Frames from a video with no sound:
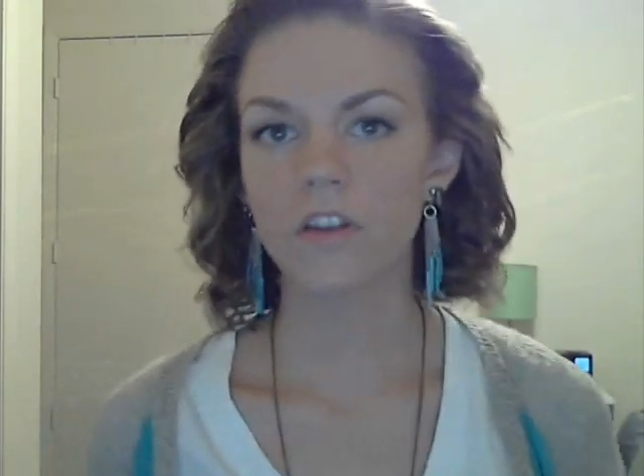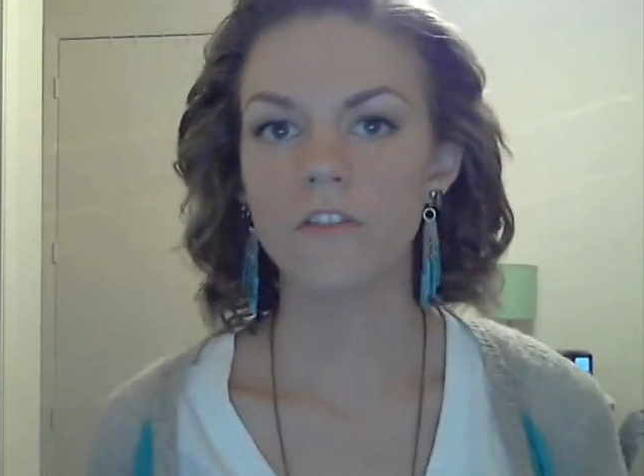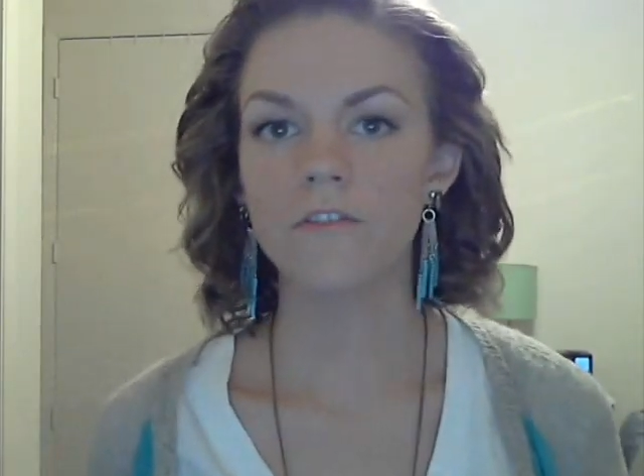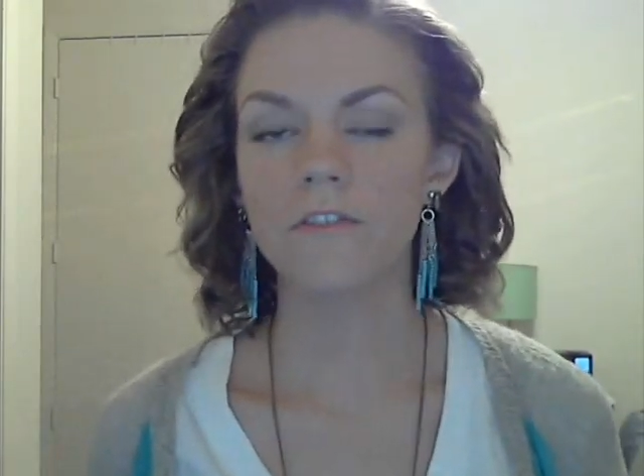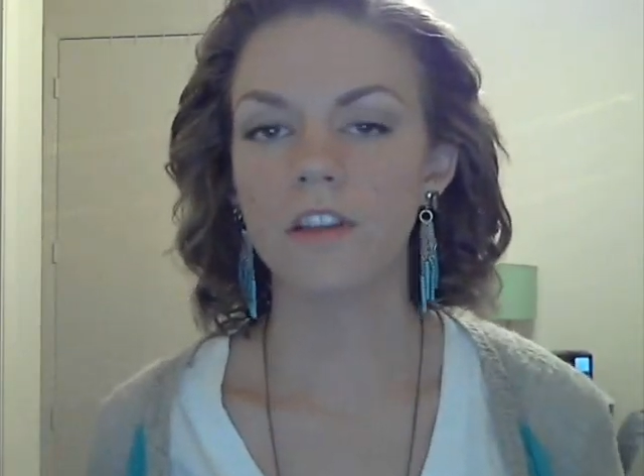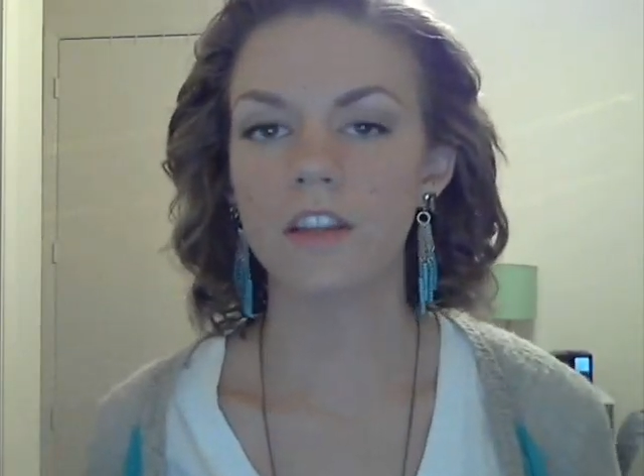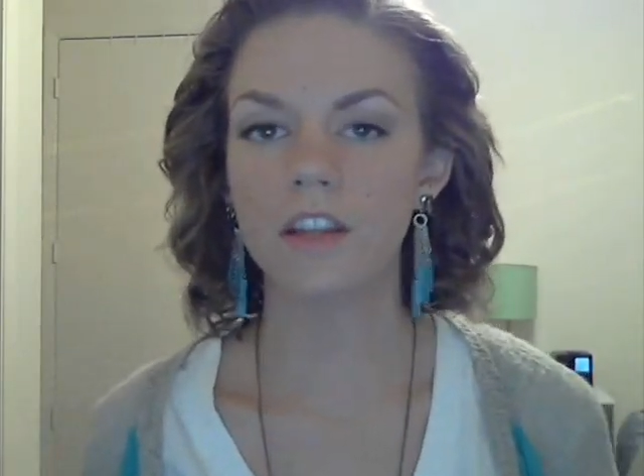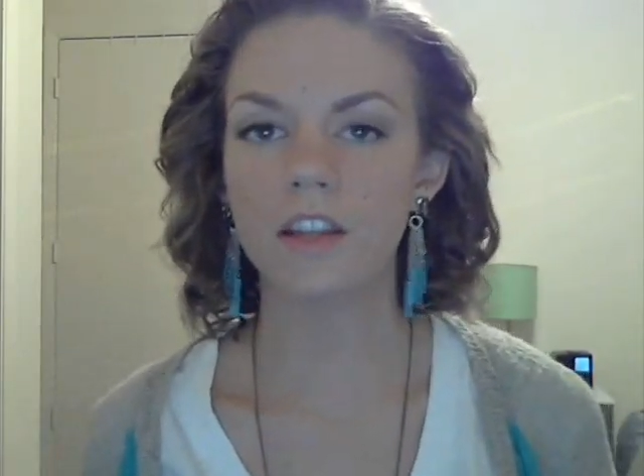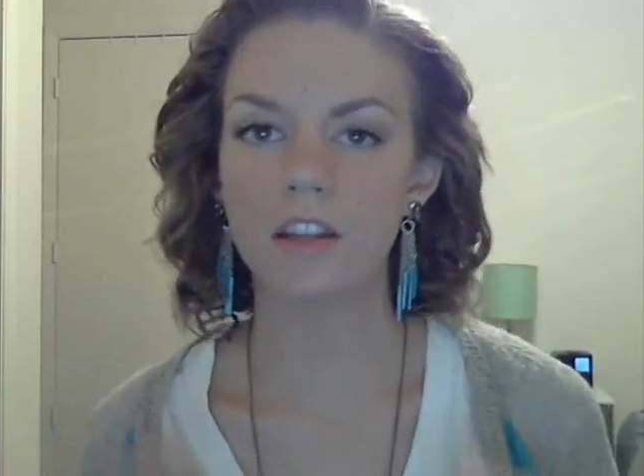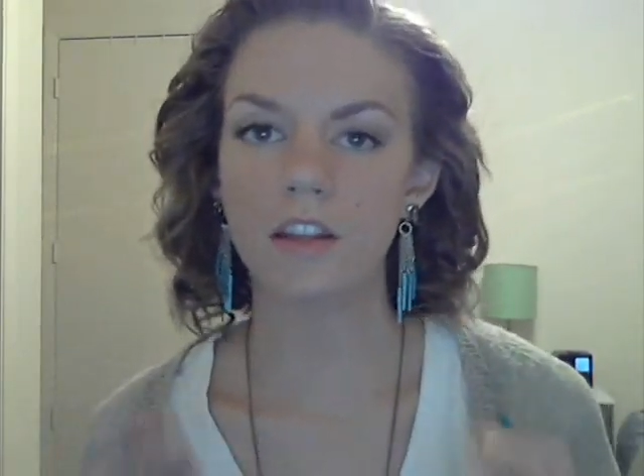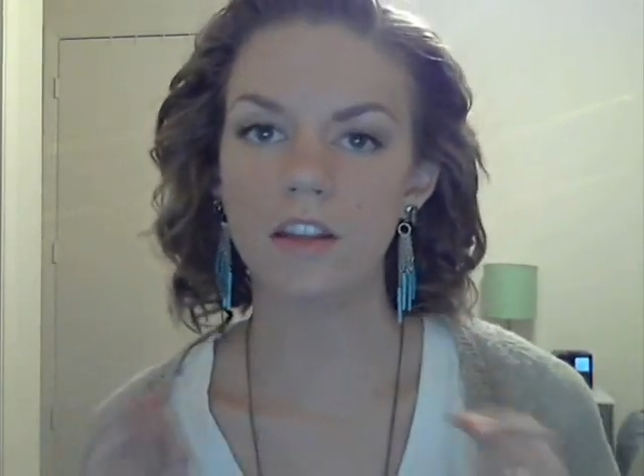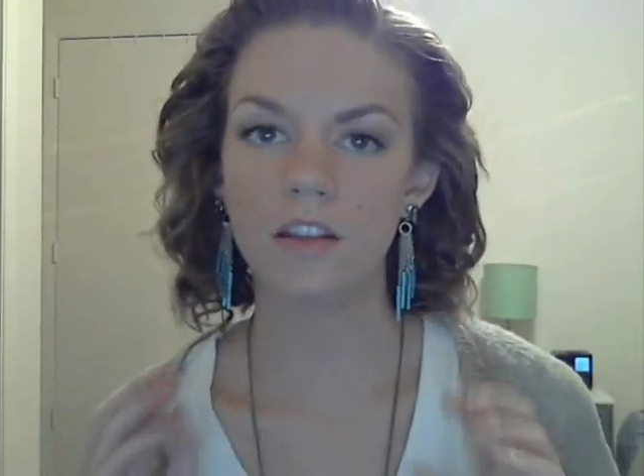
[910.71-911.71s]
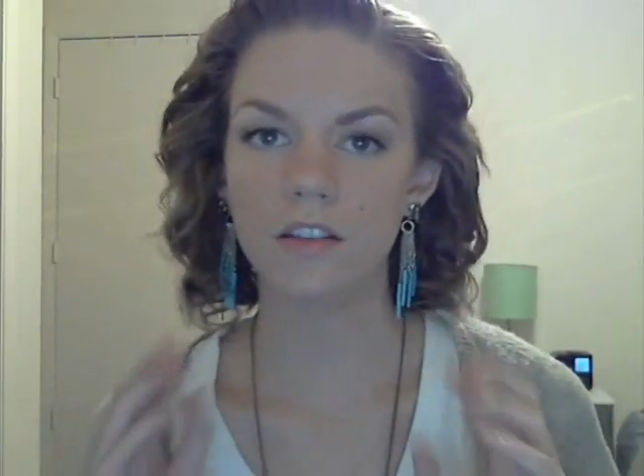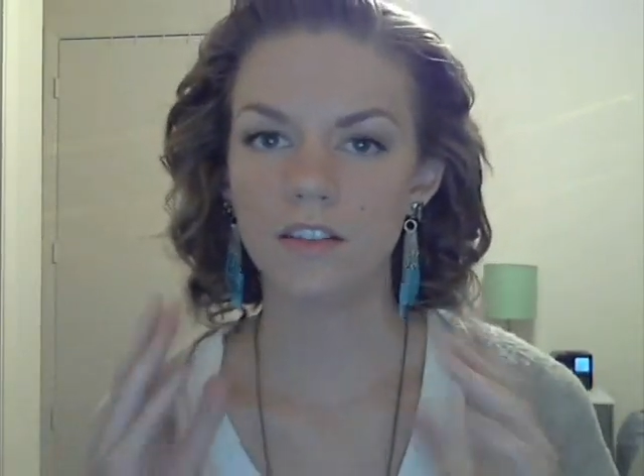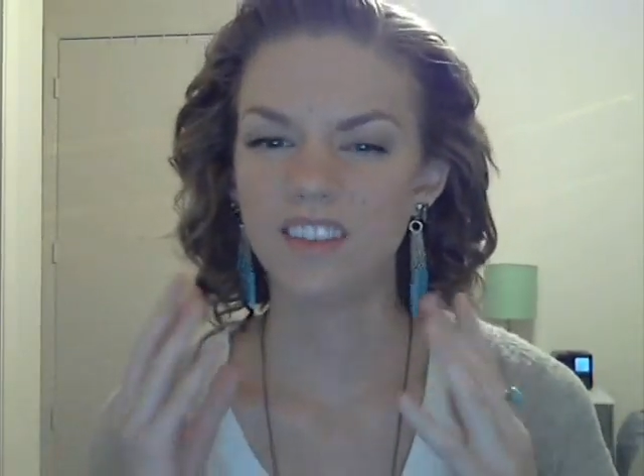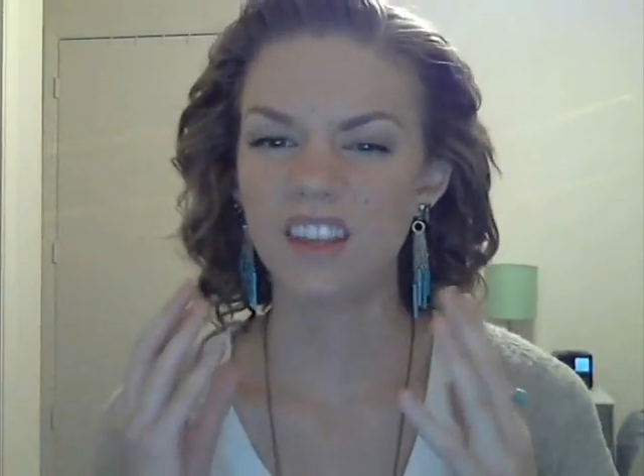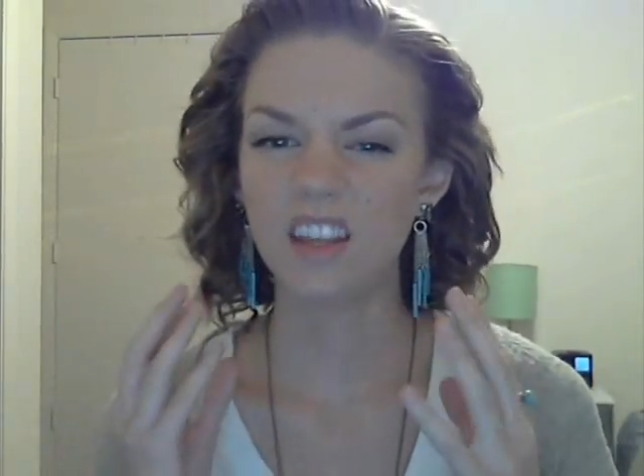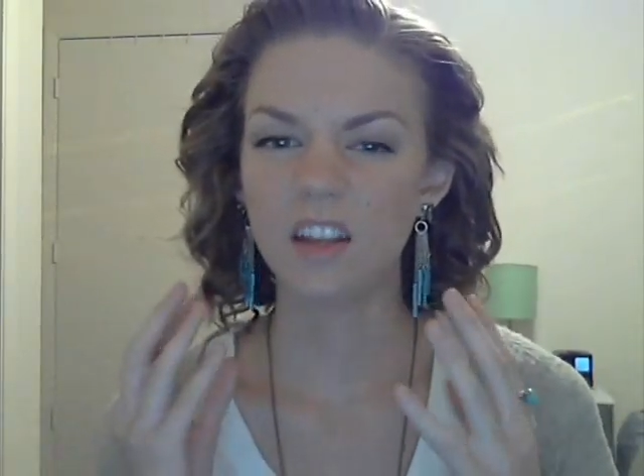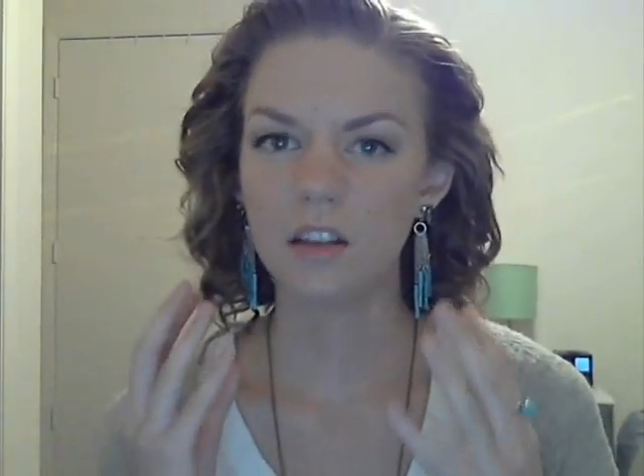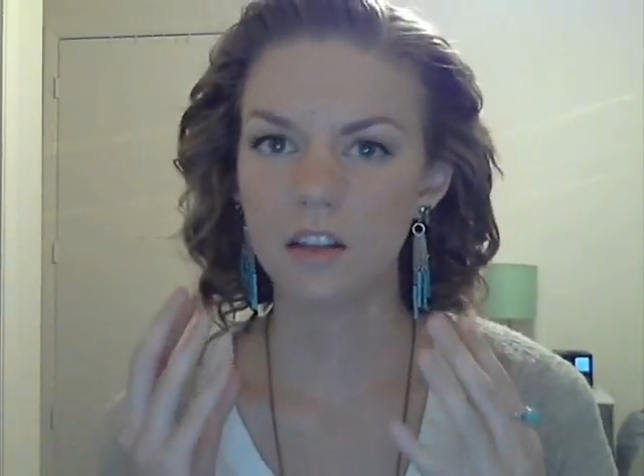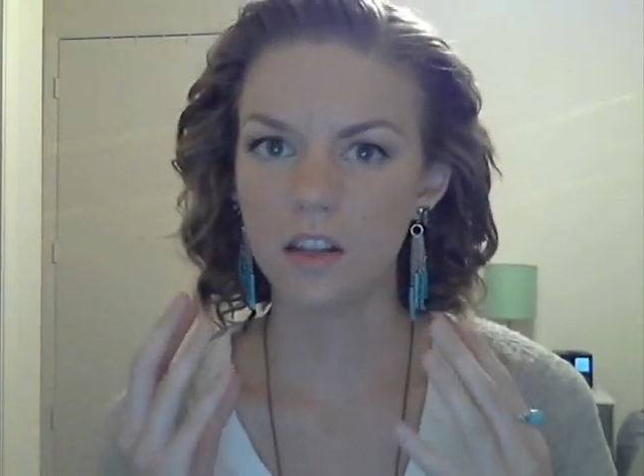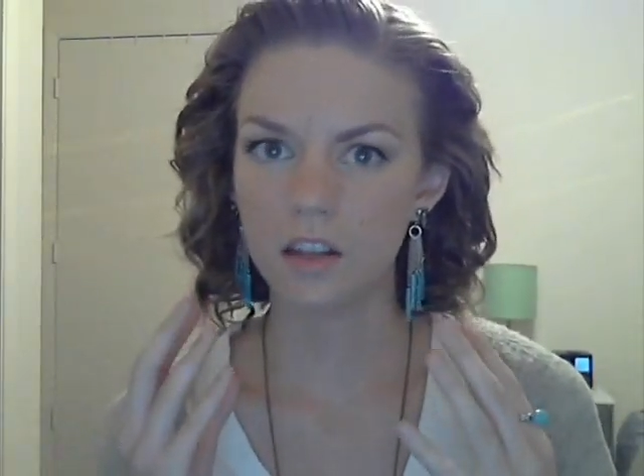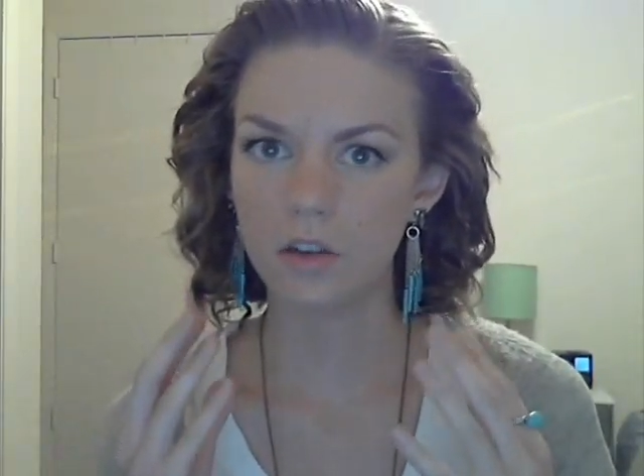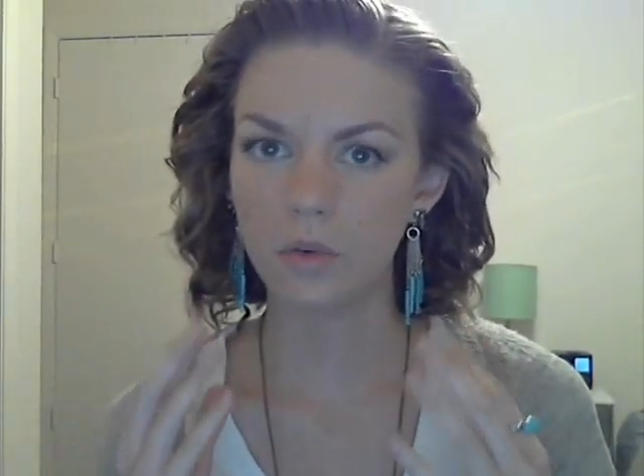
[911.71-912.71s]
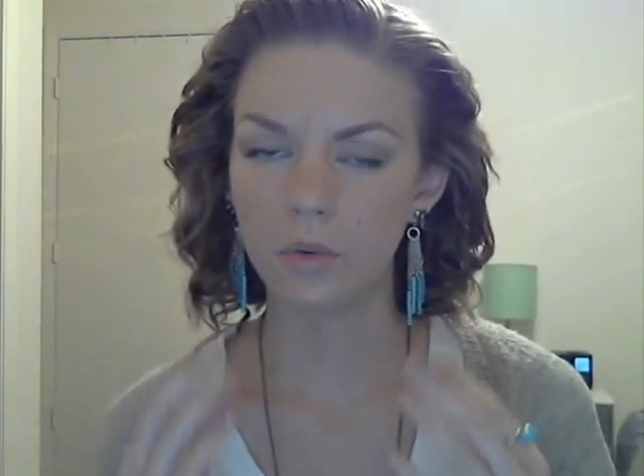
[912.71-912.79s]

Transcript: you feeling any tingling